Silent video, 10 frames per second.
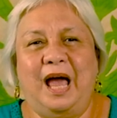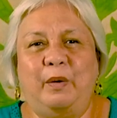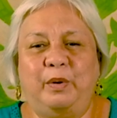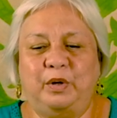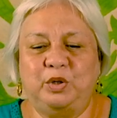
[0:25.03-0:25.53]

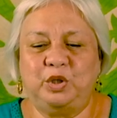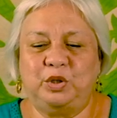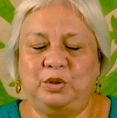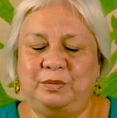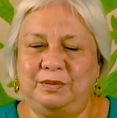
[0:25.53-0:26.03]
and we're going
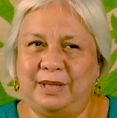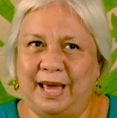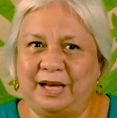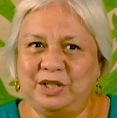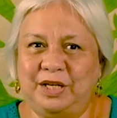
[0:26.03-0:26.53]
to
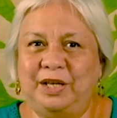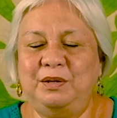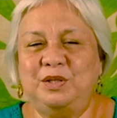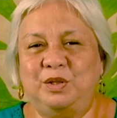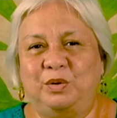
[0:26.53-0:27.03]

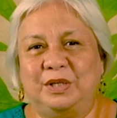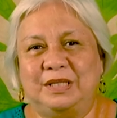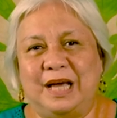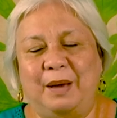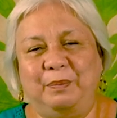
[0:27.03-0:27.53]
actually sew the
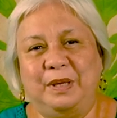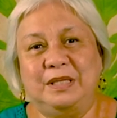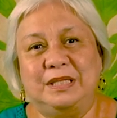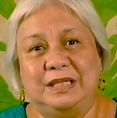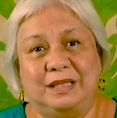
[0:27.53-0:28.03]
top
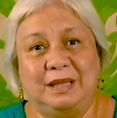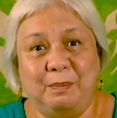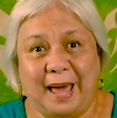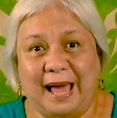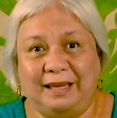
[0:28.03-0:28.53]
piece to the
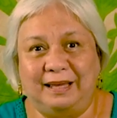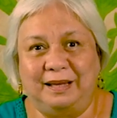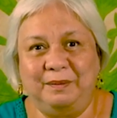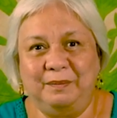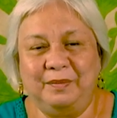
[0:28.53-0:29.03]

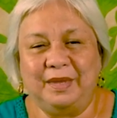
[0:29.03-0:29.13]
backing